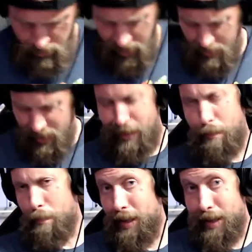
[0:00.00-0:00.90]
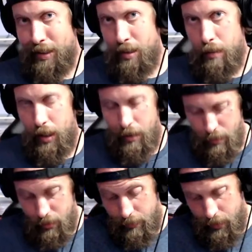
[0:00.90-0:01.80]
but I'm not gonna beg anybody.
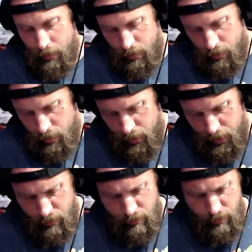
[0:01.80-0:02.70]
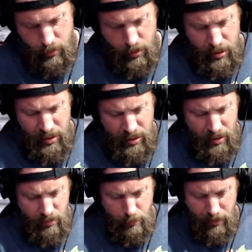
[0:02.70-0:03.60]
Believe it. I don't.
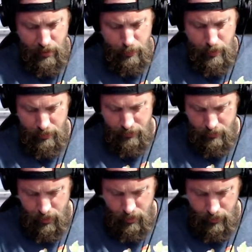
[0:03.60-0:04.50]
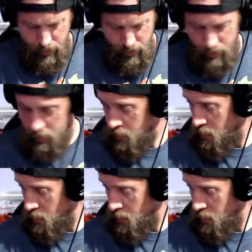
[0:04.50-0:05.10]
I don't beg people for money or anything.